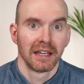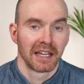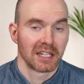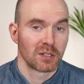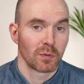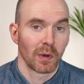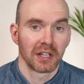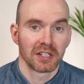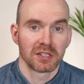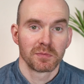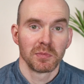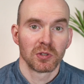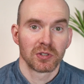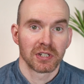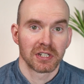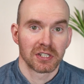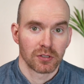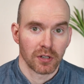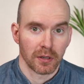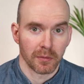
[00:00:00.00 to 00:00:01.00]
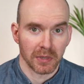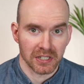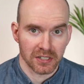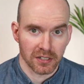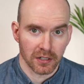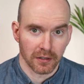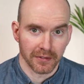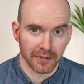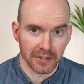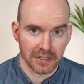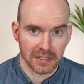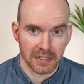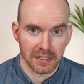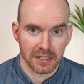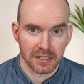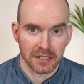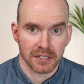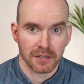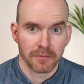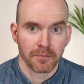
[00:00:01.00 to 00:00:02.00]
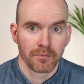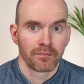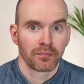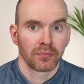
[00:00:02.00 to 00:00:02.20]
as well as music streaming services.